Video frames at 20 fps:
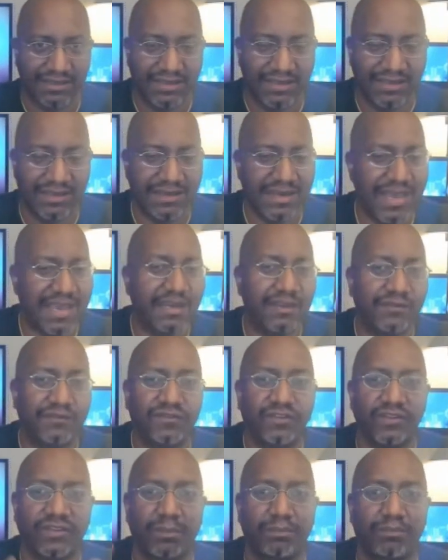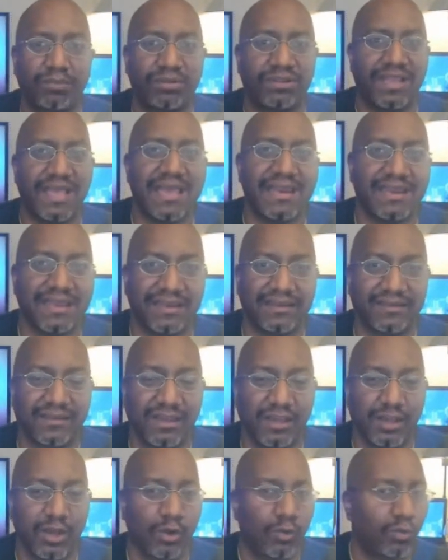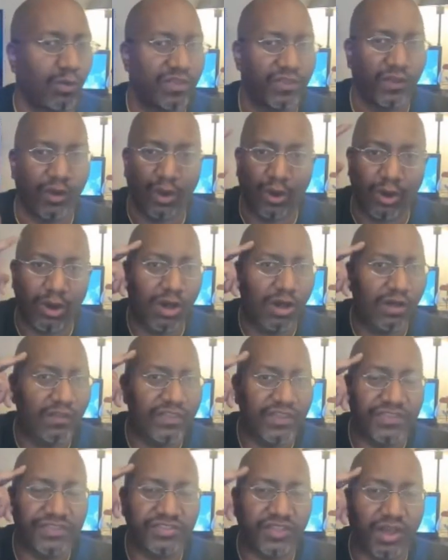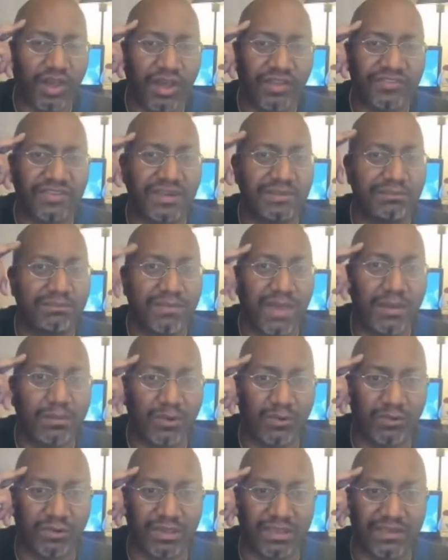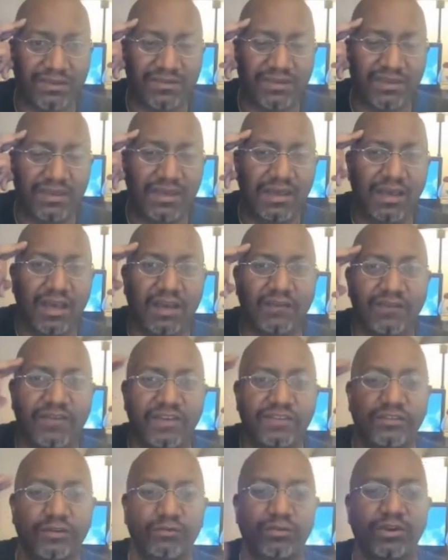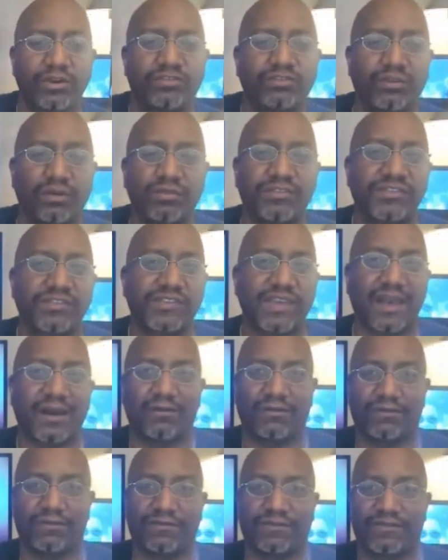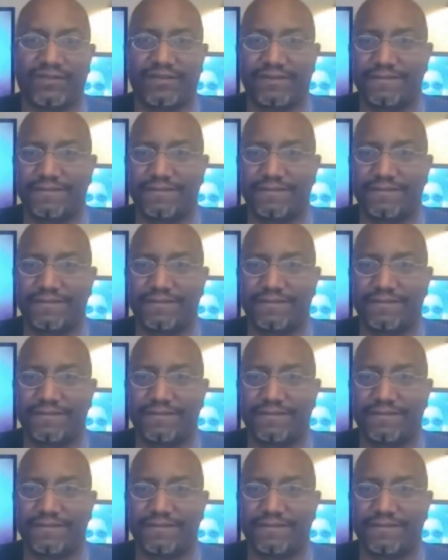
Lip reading: native to the planet, with all the thoughts and memories of his original self.